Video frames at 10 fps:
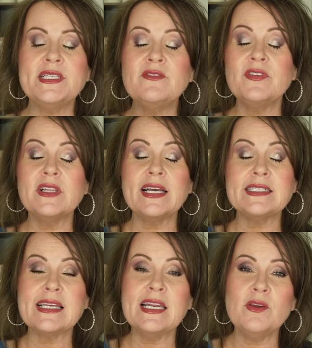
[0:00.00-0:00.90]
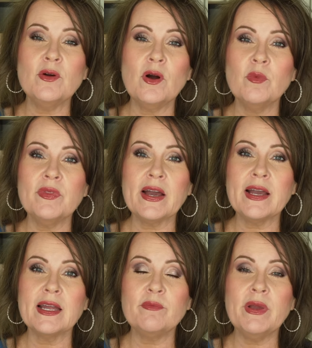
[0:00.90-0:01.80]
did feel like sending you home with
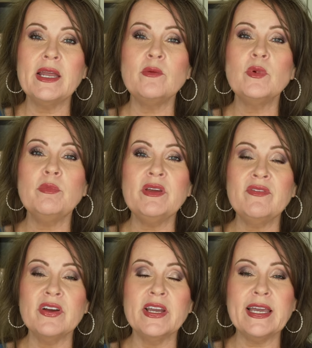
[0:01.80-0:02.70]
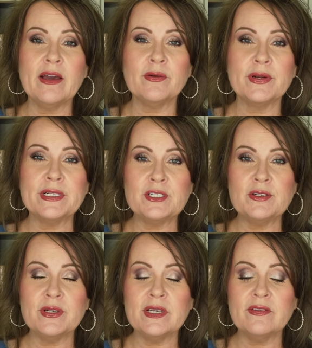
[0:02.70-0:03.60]
that kind of pain would be very
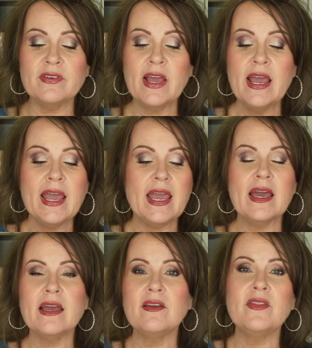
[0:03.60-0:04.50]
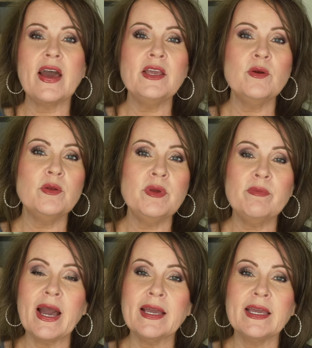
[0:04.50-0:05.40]
counterintuitive and that you would be
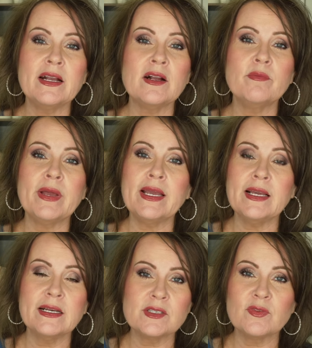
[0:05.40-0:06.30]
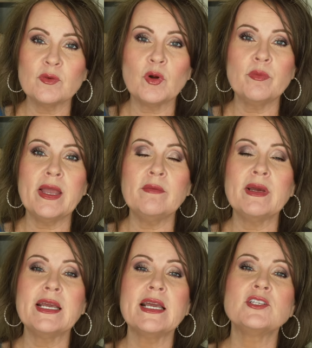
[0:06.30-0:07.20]
back here begging us for more pain
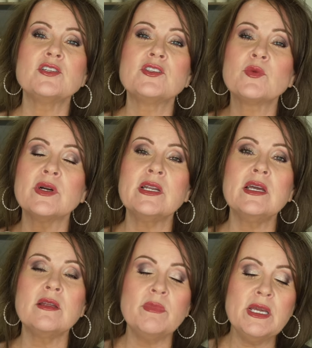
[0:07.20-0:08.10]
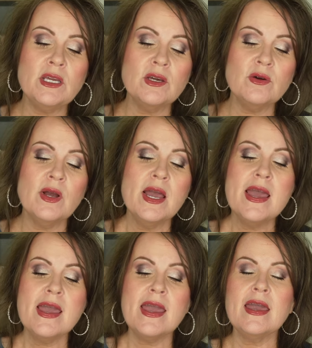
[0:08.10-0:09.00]
medication. So, we're going to admit you
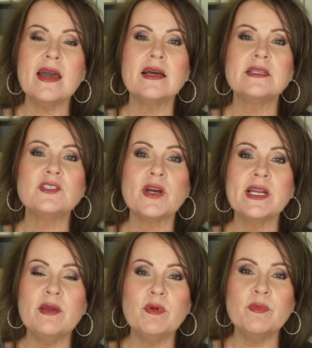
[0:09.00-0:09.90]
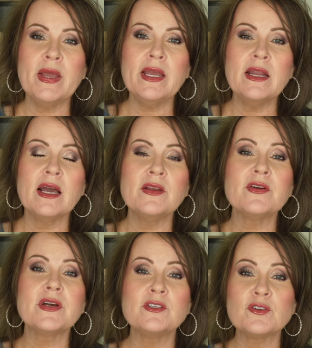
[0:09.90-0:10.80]
and try and keep your pain
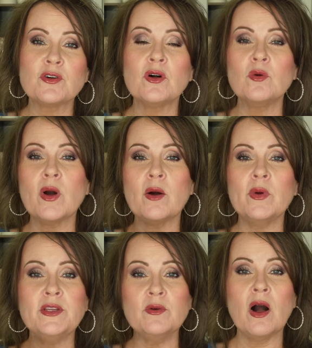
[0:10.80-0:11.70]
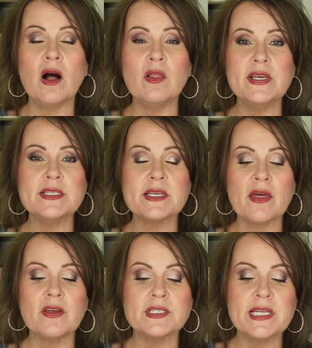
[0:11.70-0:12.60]
under control while we do all these
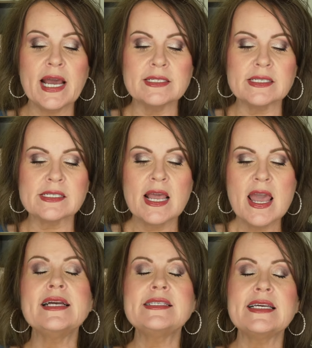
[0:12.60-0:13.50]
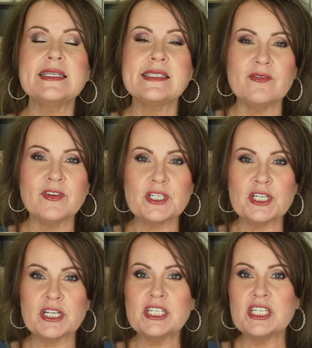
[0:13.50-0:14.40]
other tests. I said, Is it for
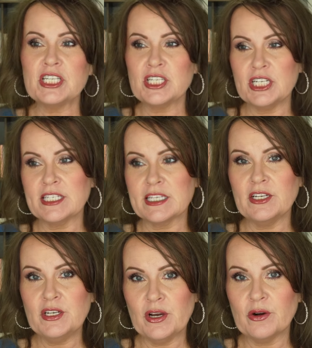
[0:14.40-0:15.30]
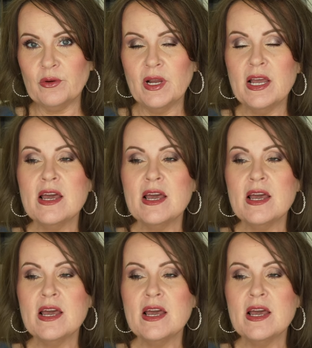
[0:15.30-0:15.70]
sure? She said, No